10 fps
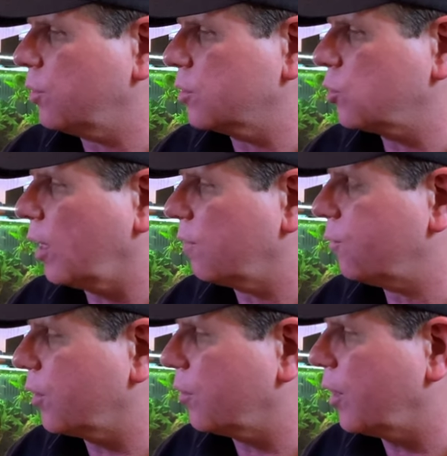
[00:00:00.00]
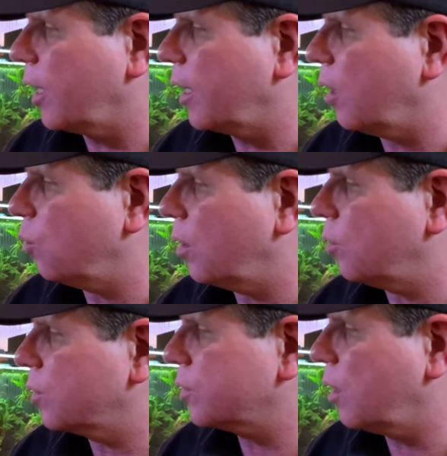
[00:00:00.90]
and try to figure that out while
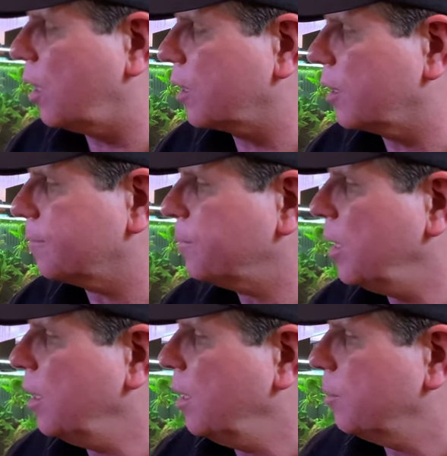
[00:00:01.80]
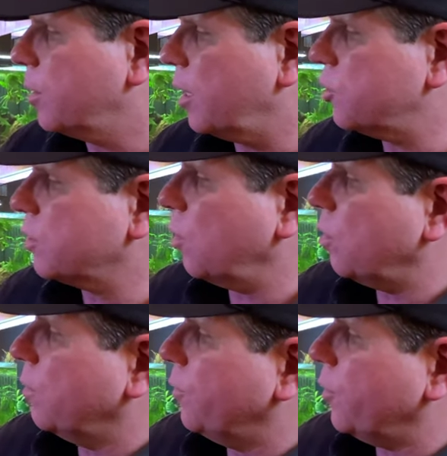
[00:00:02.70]
we're talking. But as you go
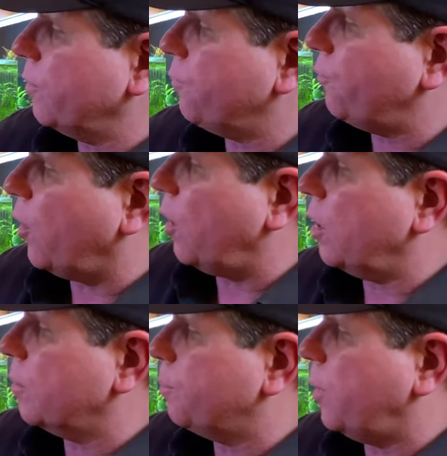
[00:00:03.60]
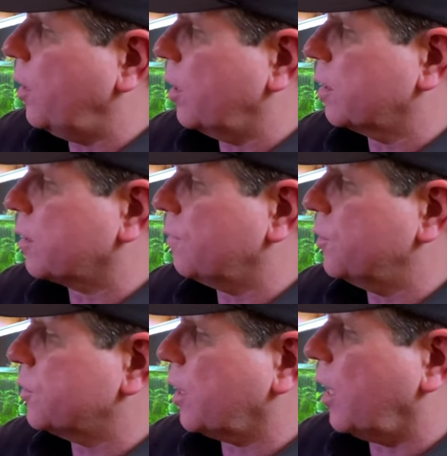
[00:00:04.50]
to the very far part of
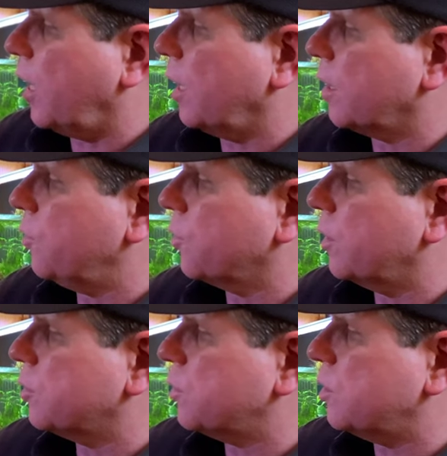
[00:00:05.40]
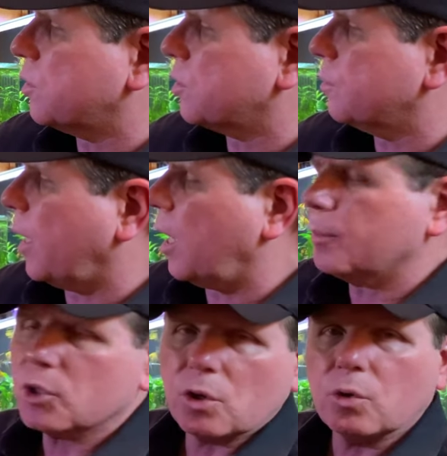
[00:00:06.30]
the tank, you're going to see some
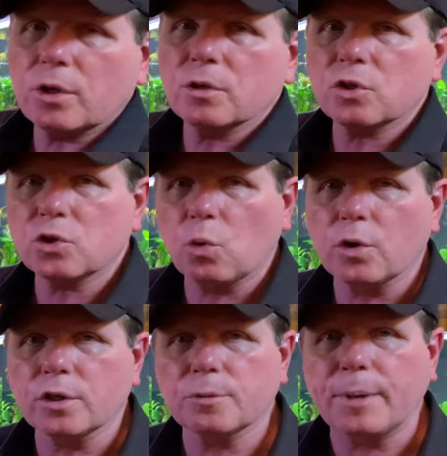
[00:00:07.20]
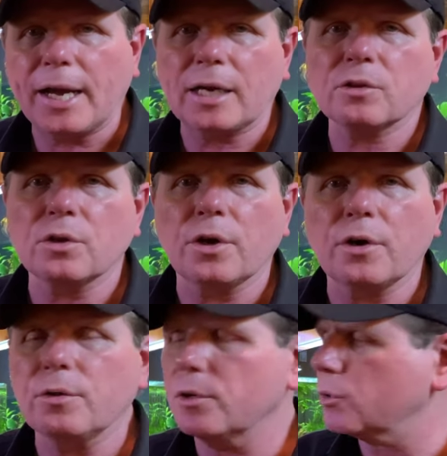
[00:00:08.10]
Amazonian swords back
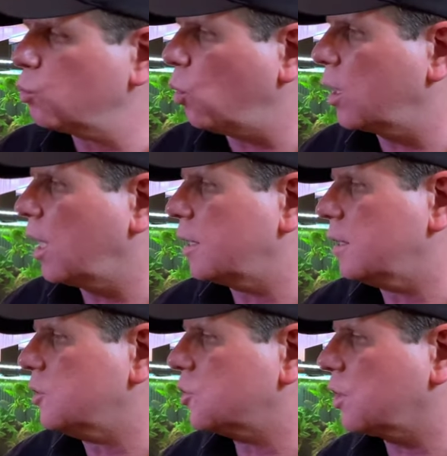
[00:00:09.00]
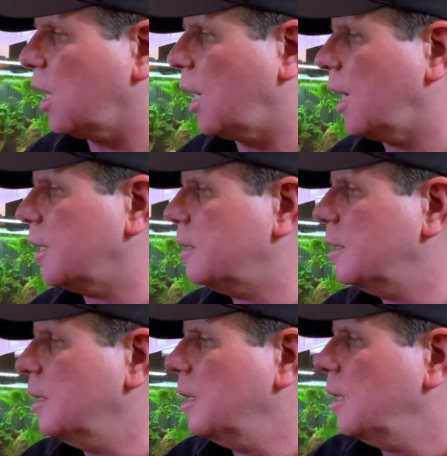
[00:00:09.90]
there. There's one on each side,
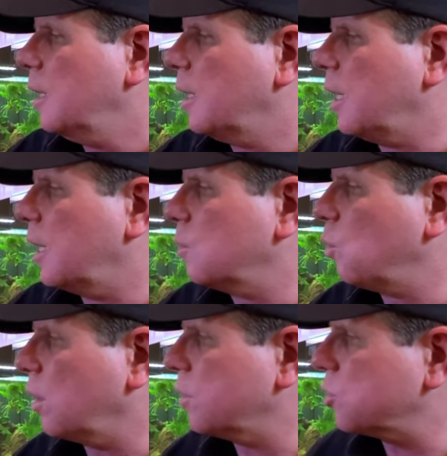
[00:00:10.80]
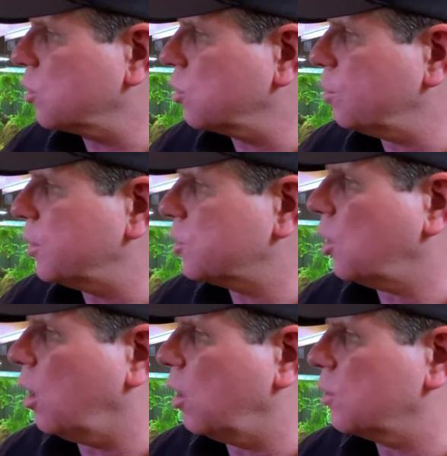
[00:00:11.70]
and one is a little bit
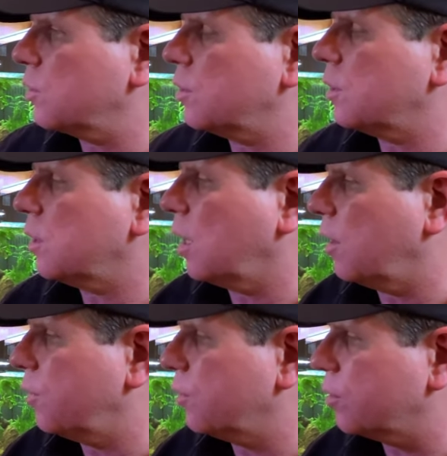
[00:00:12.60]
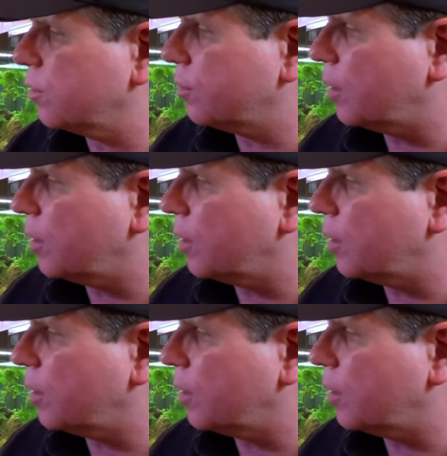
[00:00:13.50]
taller than the other.